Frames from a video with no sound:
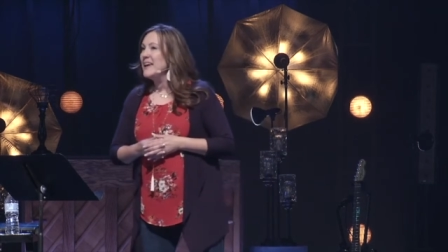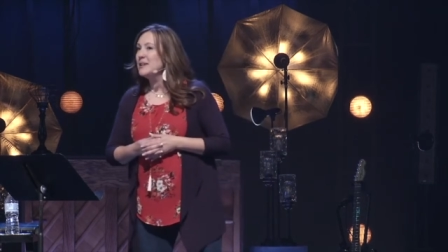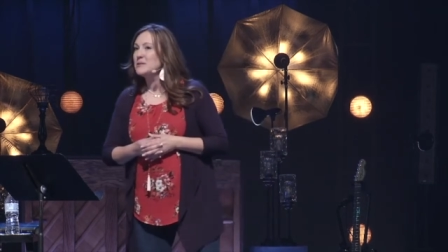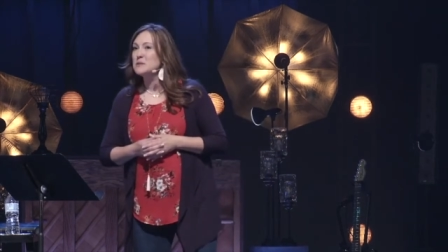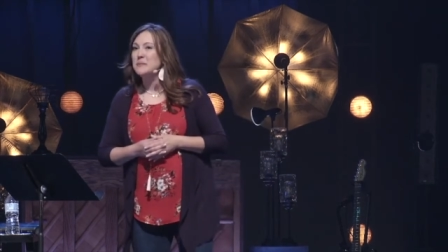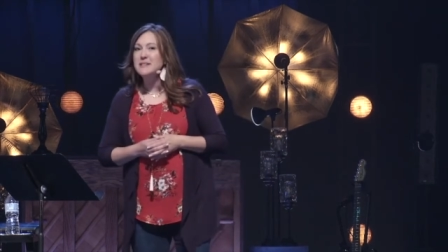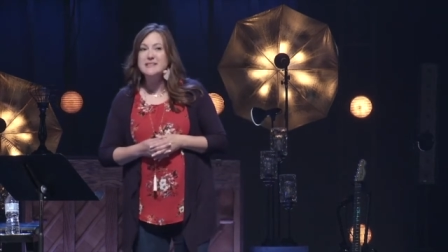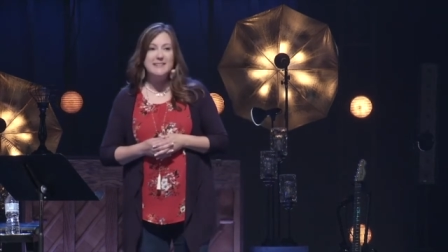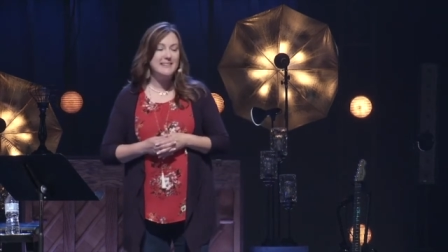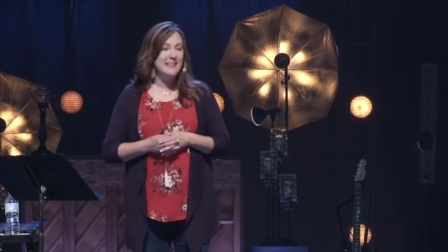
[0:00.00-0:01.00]
And it was
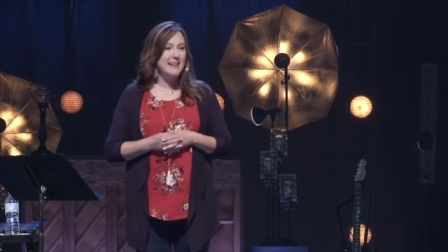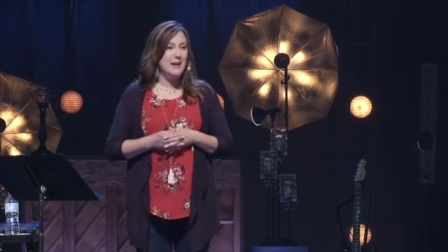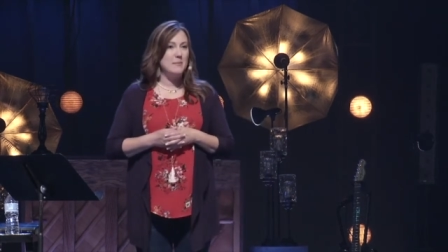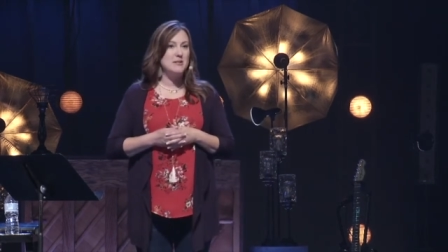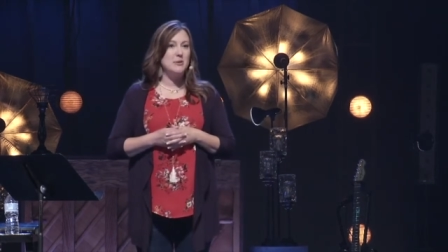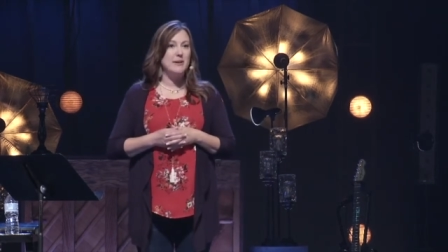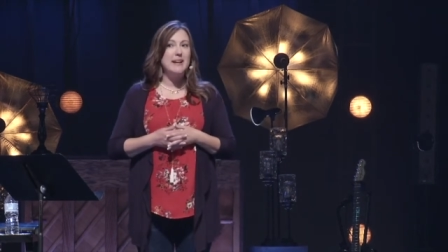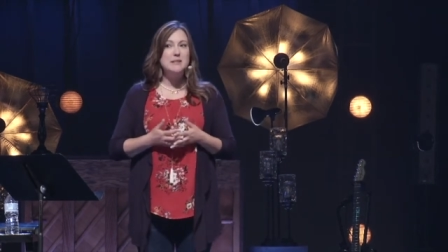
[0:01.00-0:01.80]
busy leading up to it.